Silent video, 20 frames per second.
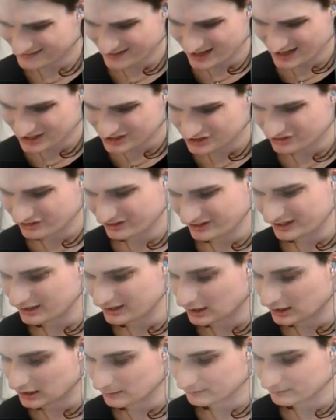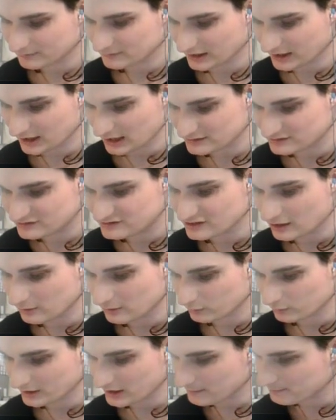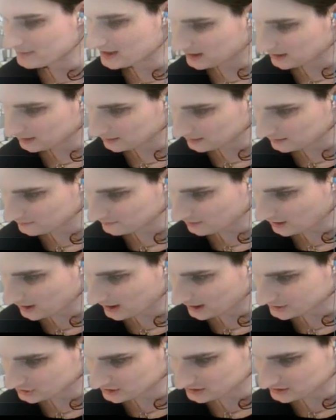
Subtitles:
actually like when I'm making these, I actually